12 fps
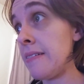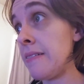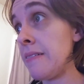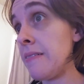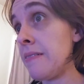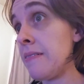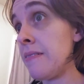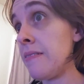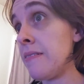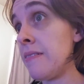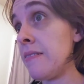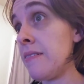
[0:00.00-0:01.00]

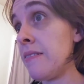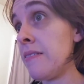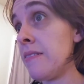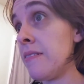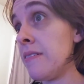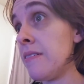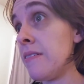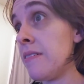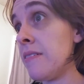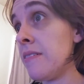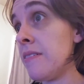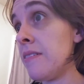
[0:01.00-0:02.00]

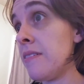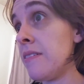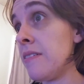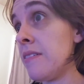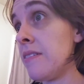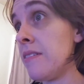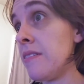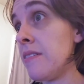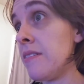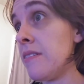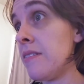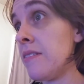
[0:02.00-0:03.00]

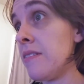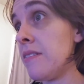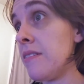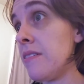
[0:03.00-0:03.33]
(no one is talking)